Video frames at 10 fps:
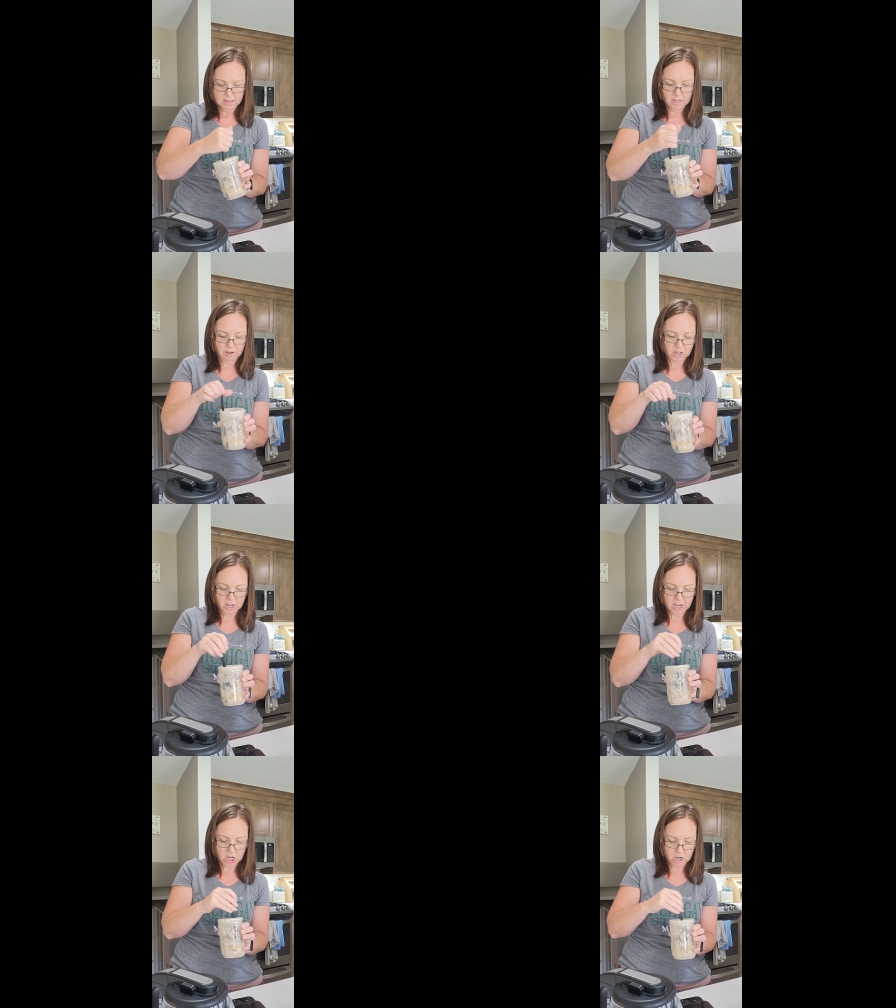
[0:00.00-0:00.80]
you know, you're
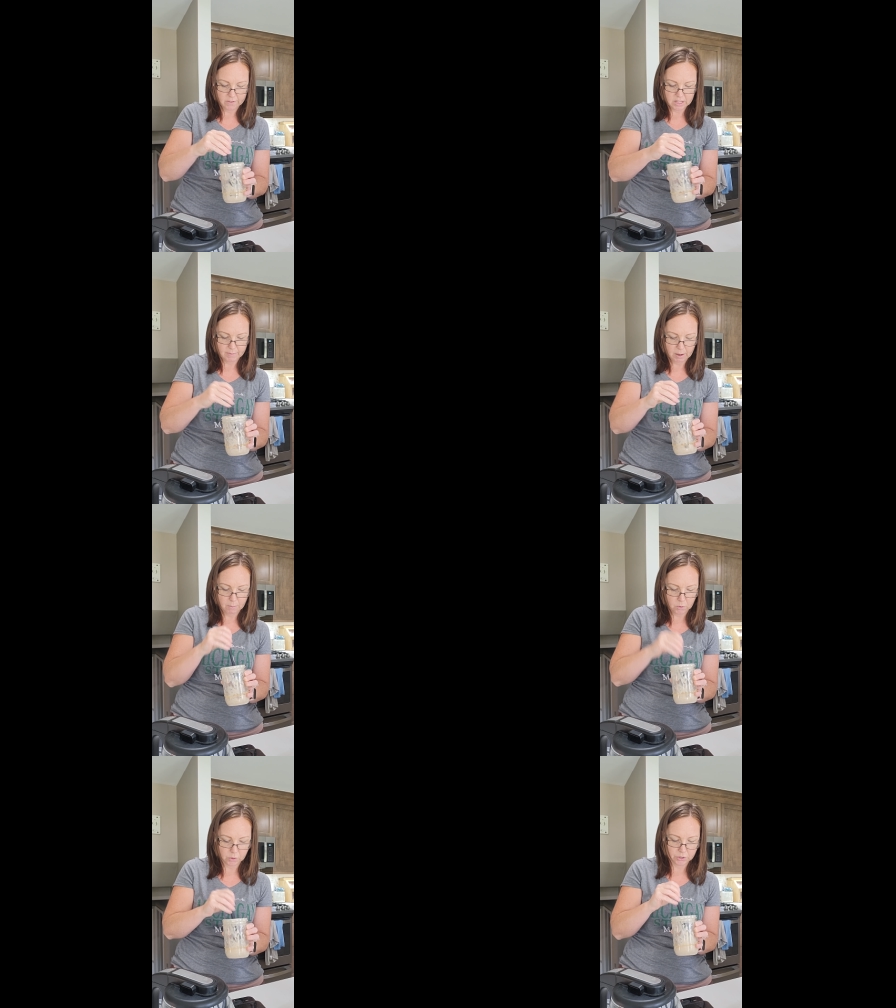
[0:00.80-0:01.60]
getting nervous about
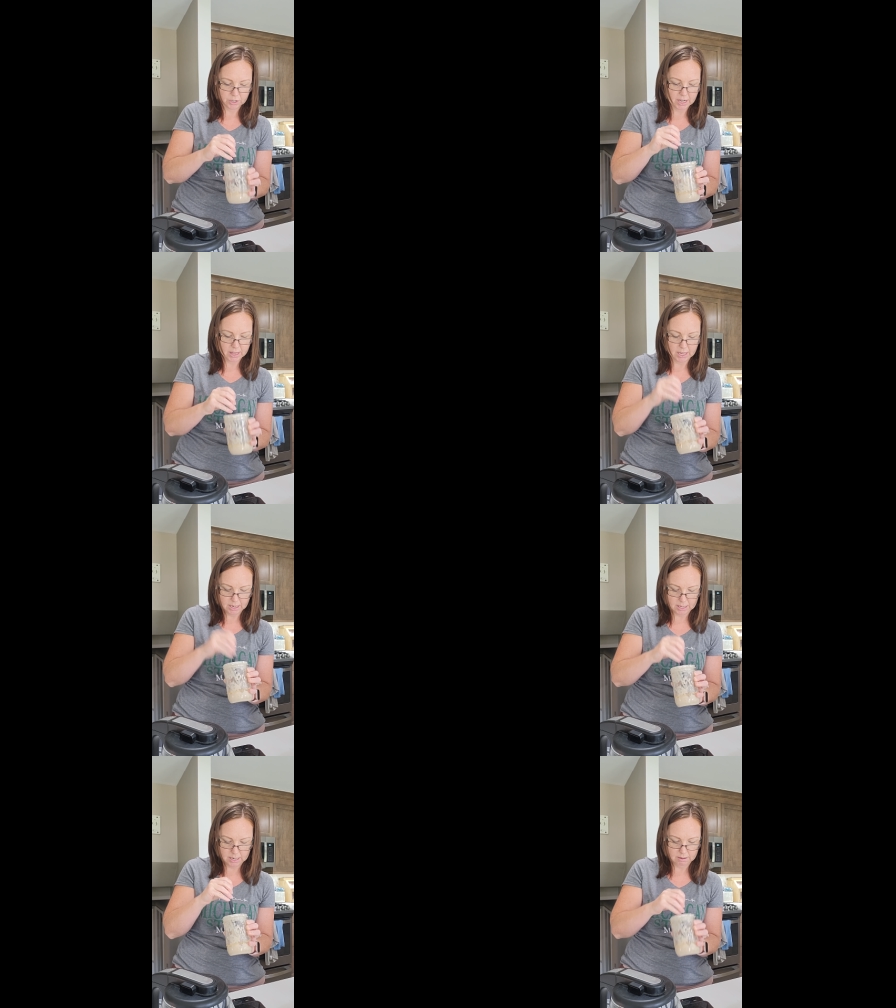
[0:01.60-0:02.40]
mold or
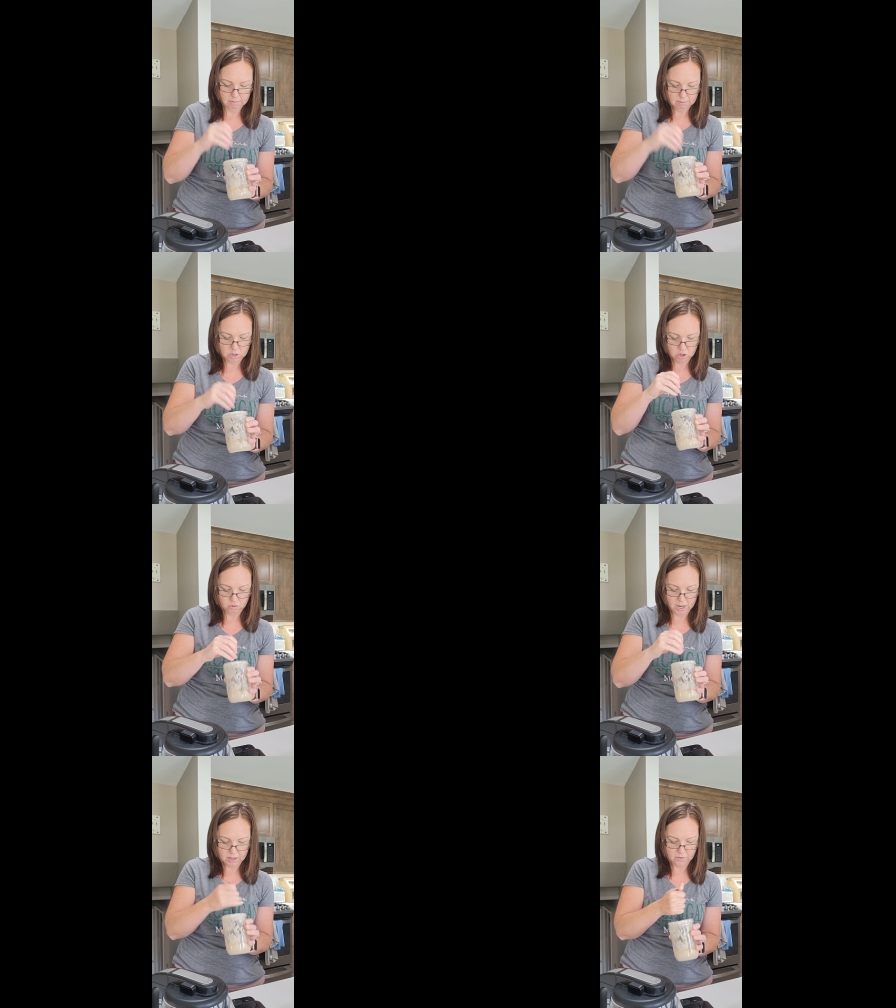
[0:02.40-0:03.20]
anything, then just
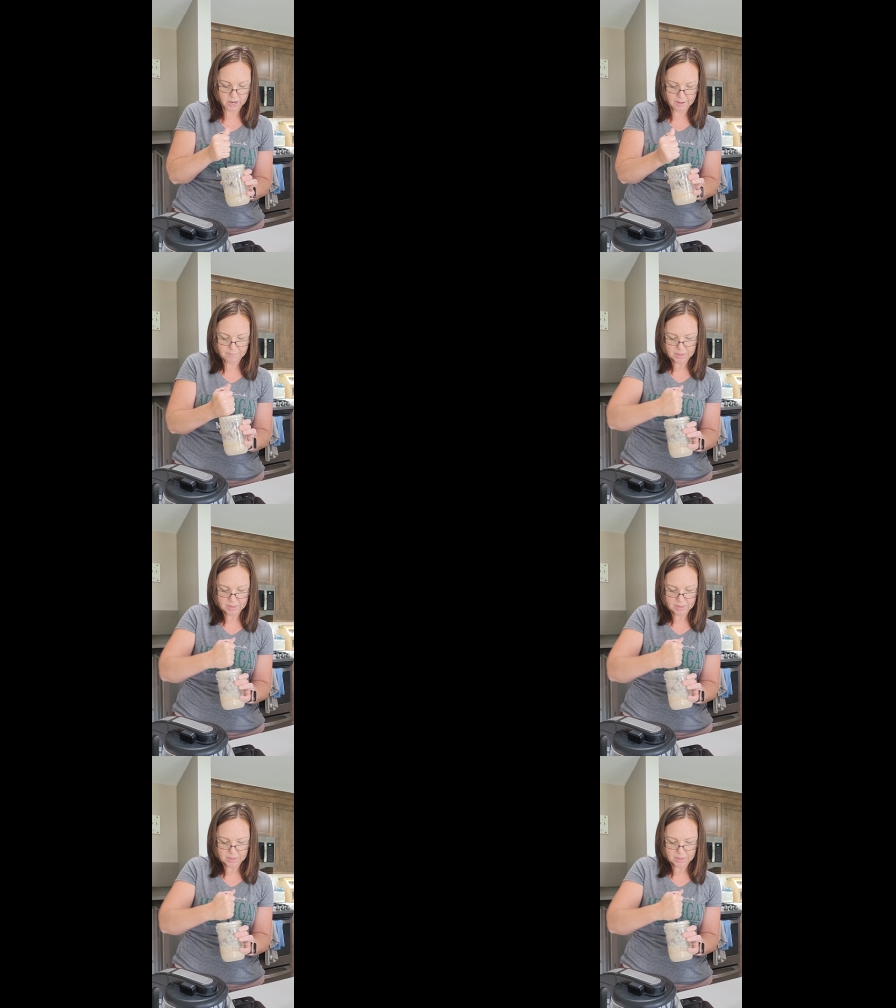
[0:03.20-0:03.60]
transfer it.